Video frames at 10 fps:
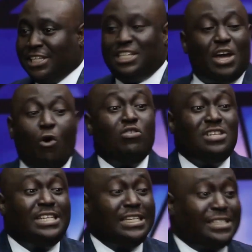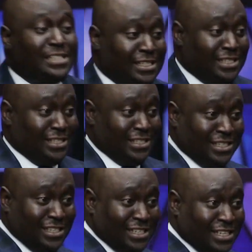she owned it.
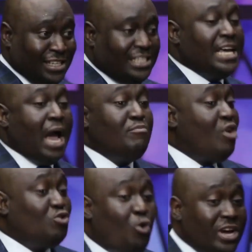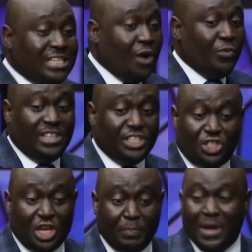See, I'm not going down with this
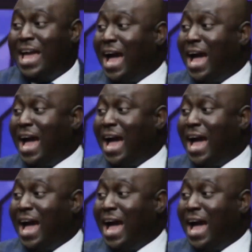ship.